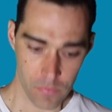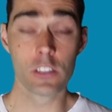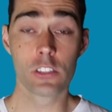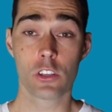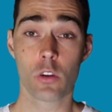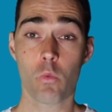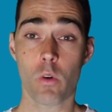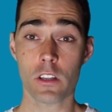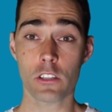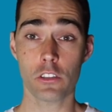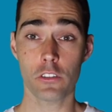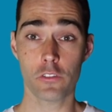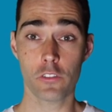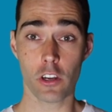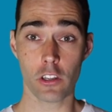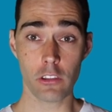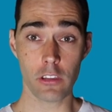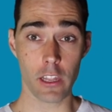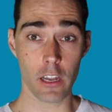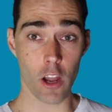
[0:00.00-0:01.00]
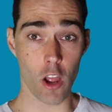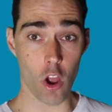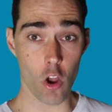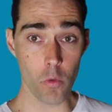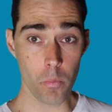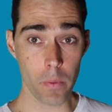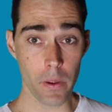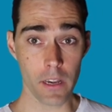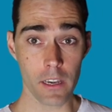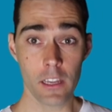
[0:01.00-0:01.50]
So once you've got that
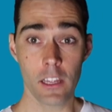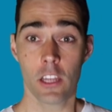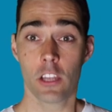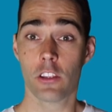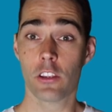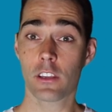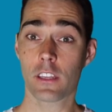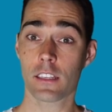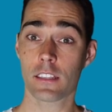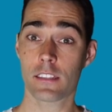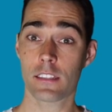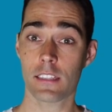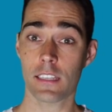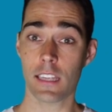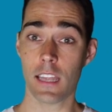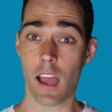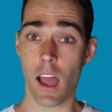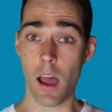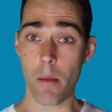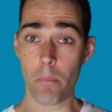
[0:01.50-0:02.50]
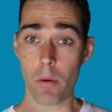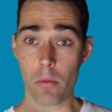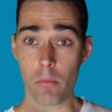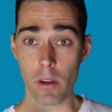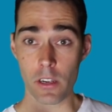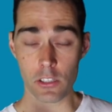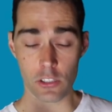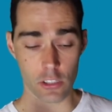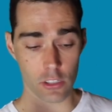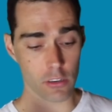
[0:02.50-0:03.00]
open, you can see up on
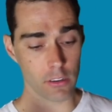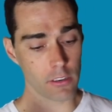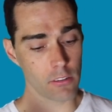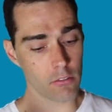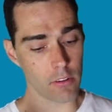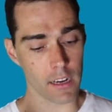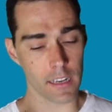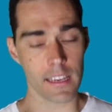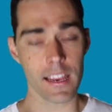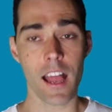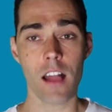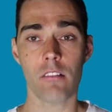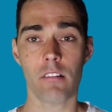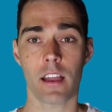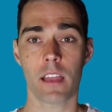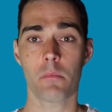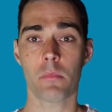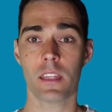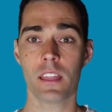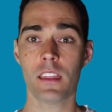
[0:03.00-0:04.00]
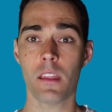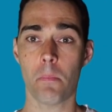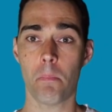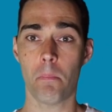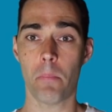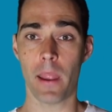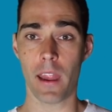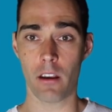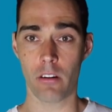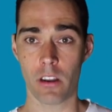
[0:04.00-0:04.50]
my screen right now, I'm in the
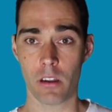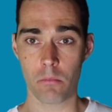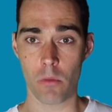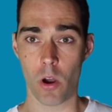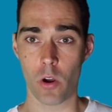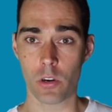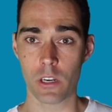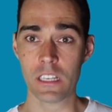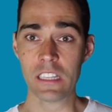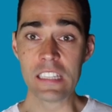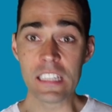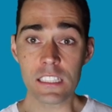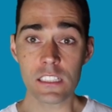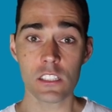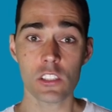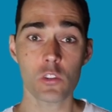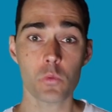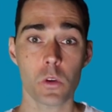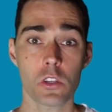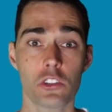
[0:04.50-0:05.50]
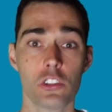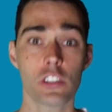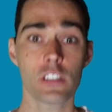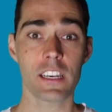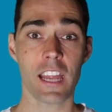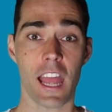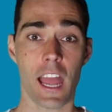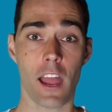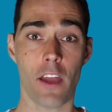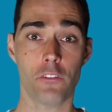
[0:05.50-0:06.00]
pairing mode, and this is what you're
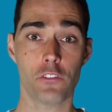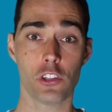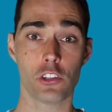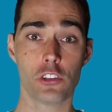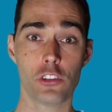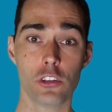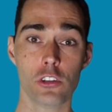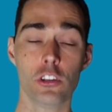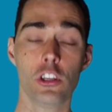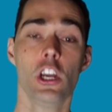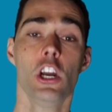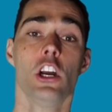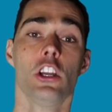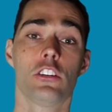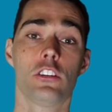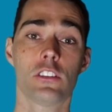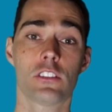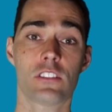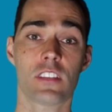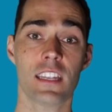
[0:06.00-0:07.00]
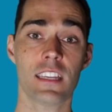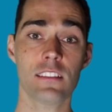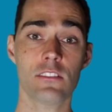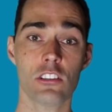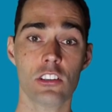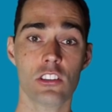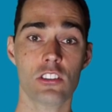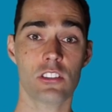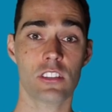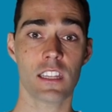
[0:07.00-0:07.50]
going to have to do to
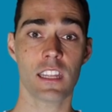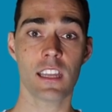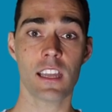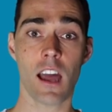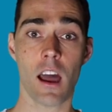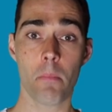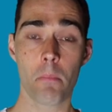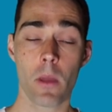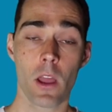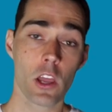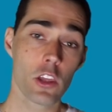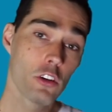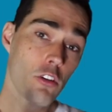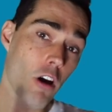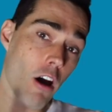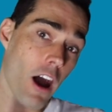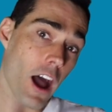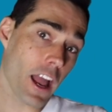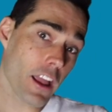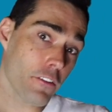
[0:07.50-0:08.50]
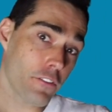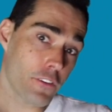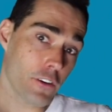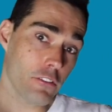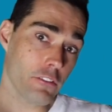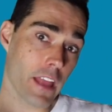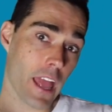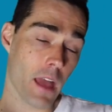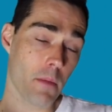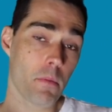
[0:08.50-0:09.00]
essentially sync up your
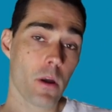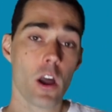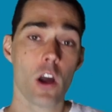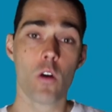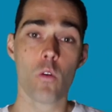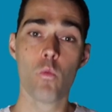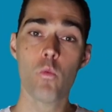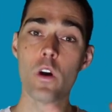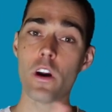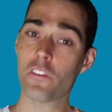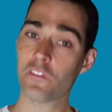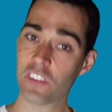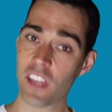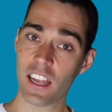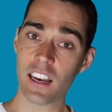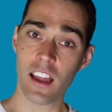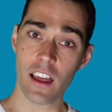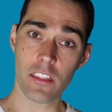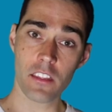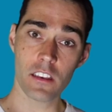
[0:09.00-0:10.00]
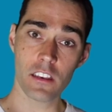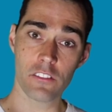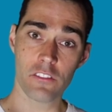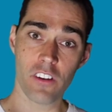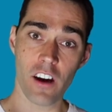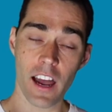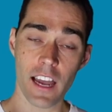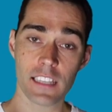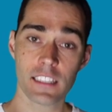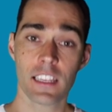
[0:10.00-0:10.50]
iPhone app with that other
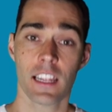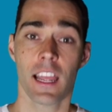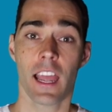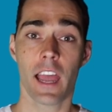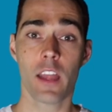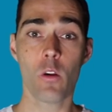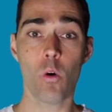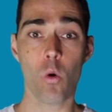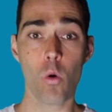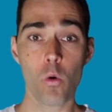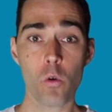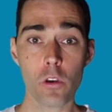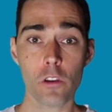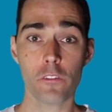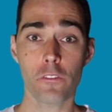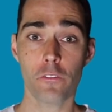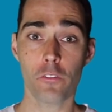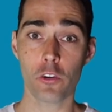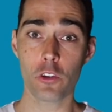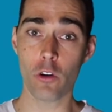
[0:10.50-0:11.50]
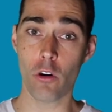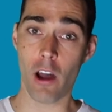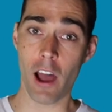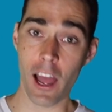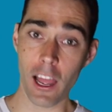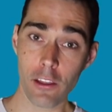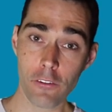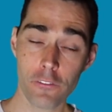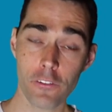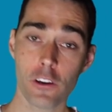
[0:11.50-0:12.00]
device in order for your
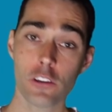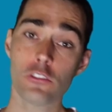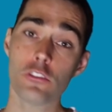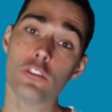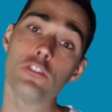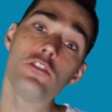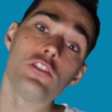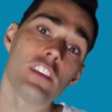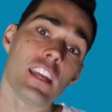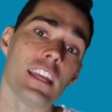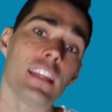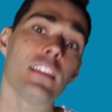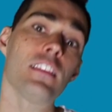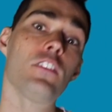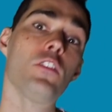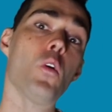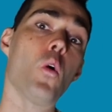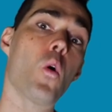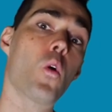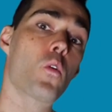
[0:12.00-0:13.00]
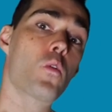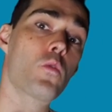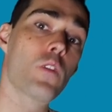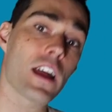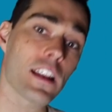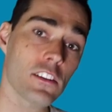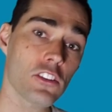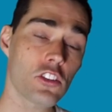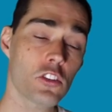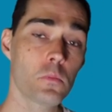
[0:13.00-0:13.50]
iPhone to send your
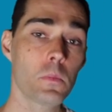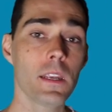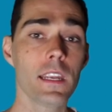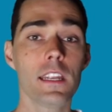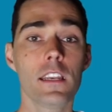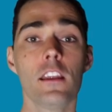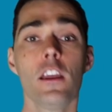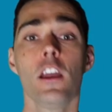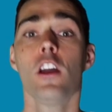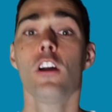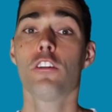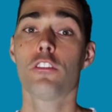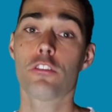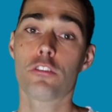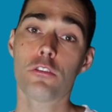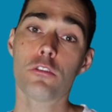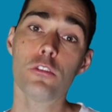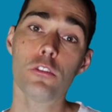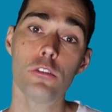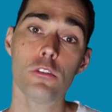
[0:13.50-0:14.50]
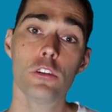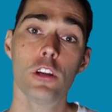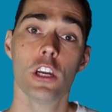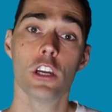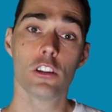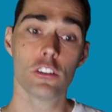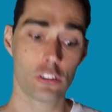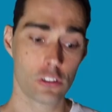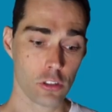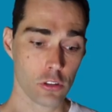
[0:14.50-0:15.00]
run speed through
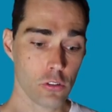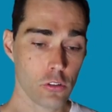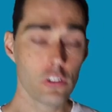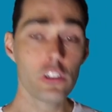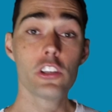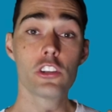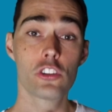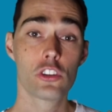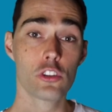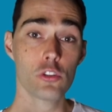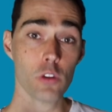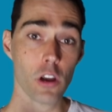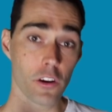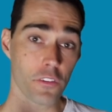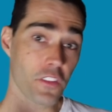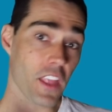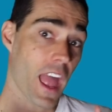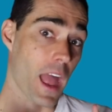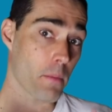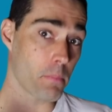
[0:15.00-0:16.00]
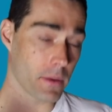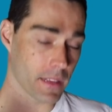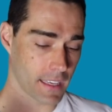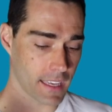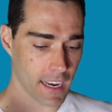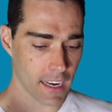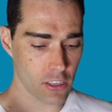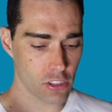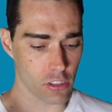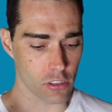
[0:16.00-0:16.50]
to the Zwift
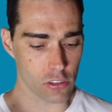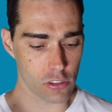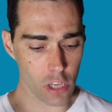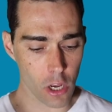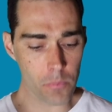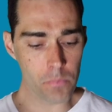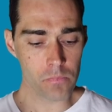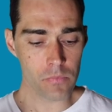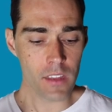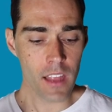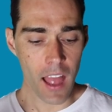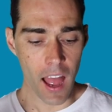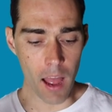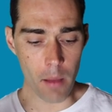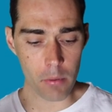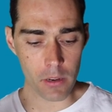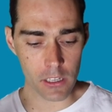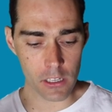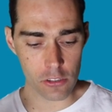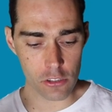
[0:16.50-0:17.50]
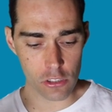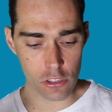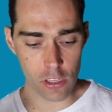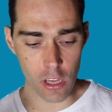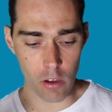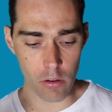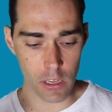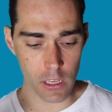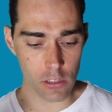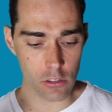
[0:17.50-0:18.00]
application. So I'm gonna just
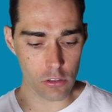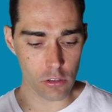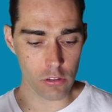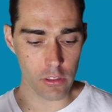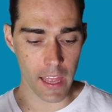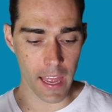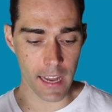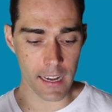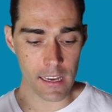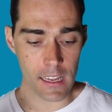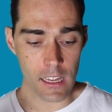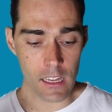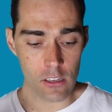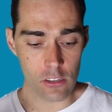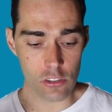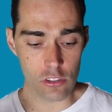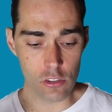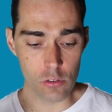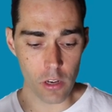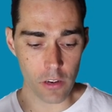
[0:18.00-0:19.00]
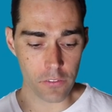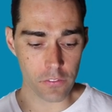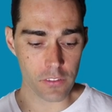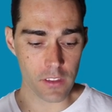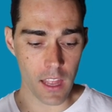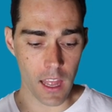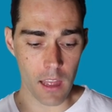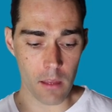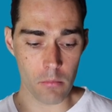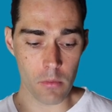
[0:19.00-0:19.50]
go into that
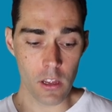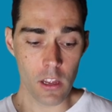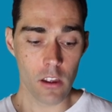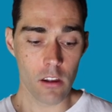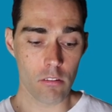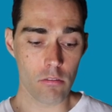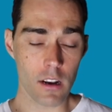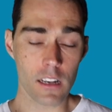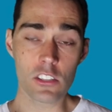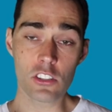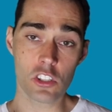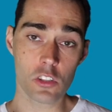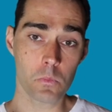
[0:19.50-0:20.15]
Zwift run